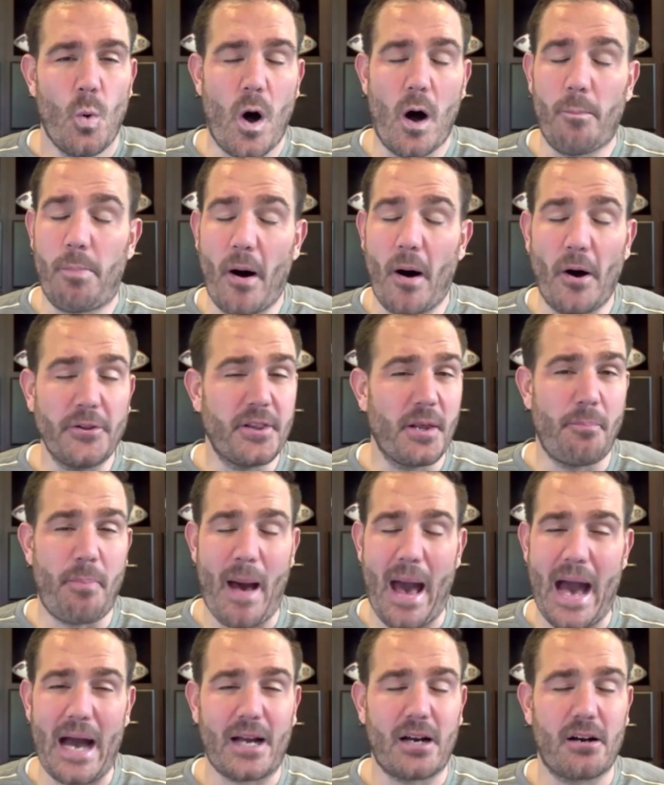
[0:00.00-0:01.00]
Well, both the
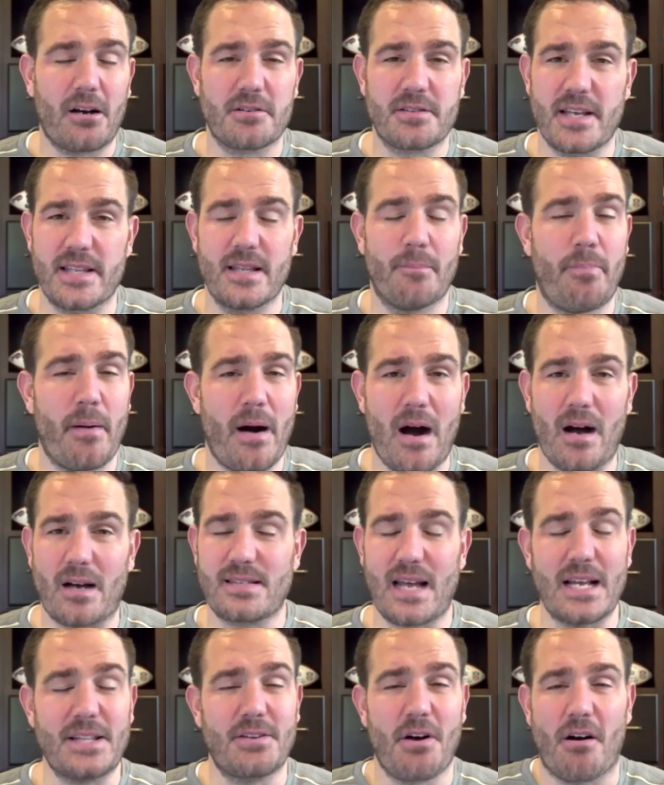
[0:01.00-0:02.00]
Packers and the
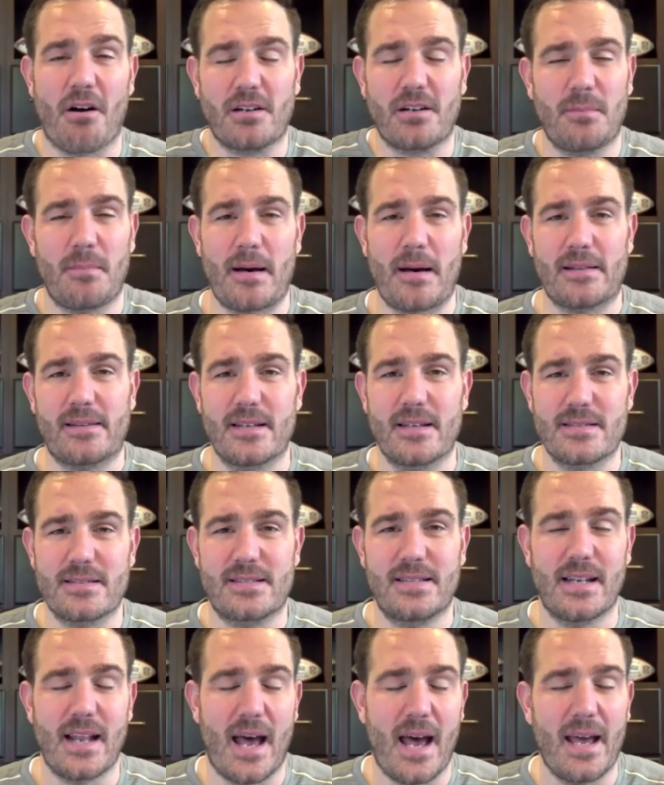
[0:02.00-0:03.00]
Bucks. I talked about this
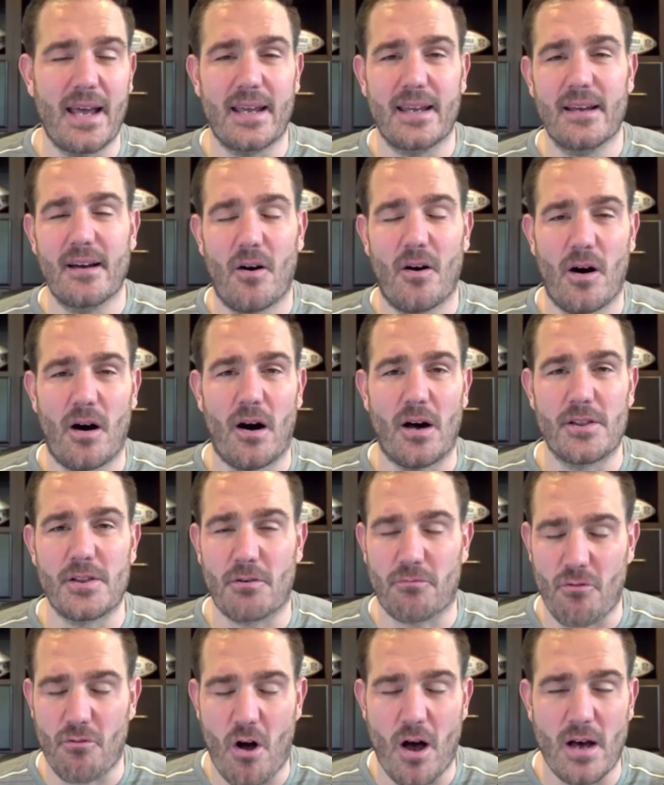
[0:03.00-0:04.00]
today on
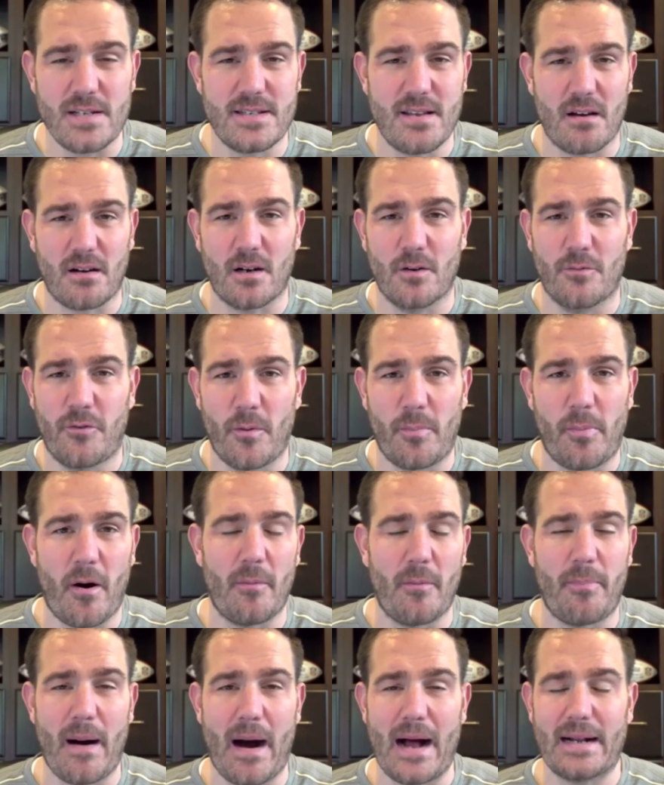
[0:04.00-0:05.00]
the Ross Tucker
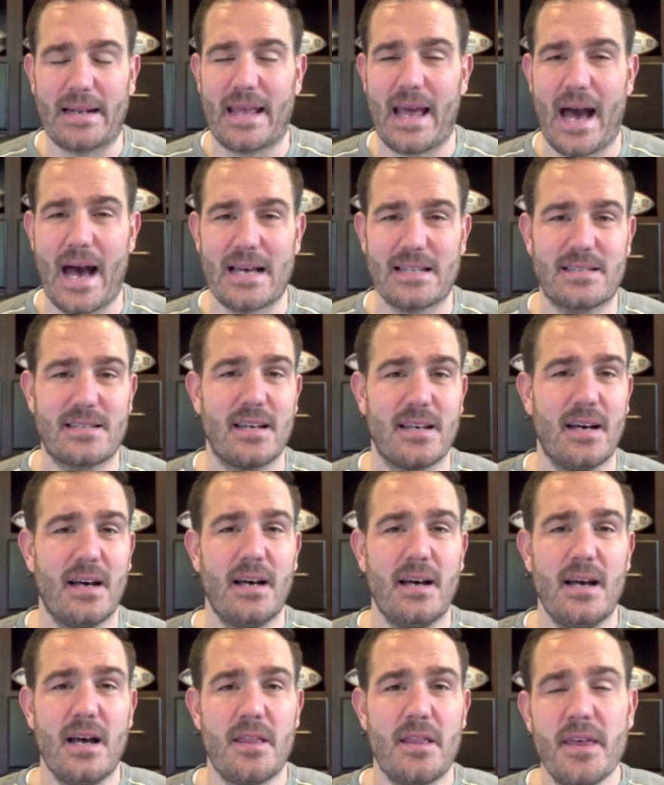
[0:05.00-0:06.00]
Football Podcast.
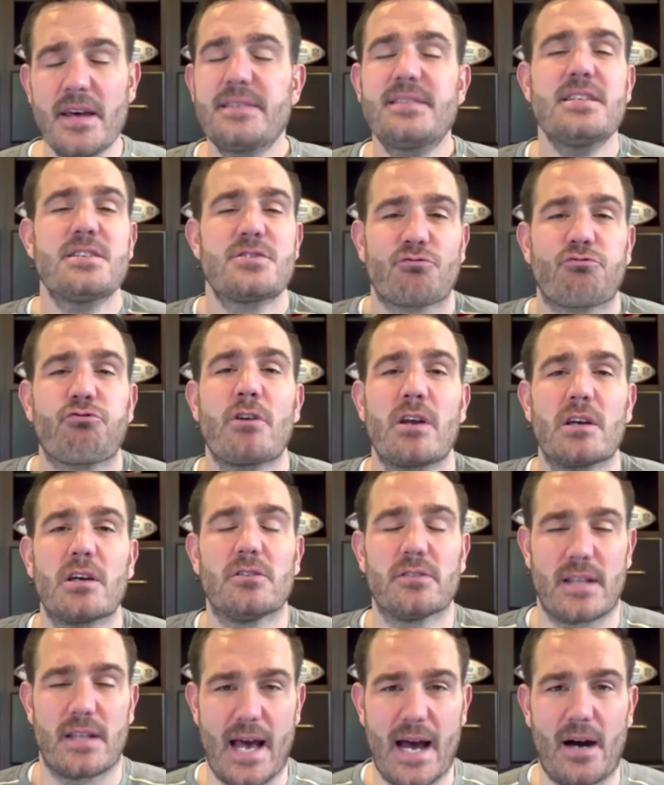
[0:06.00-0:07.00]
This is
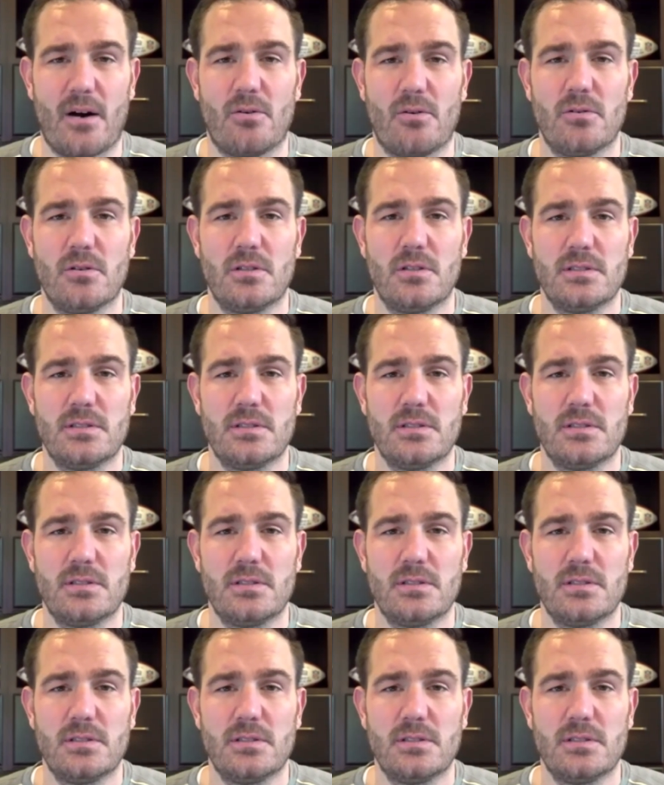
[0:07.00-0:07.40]
real now.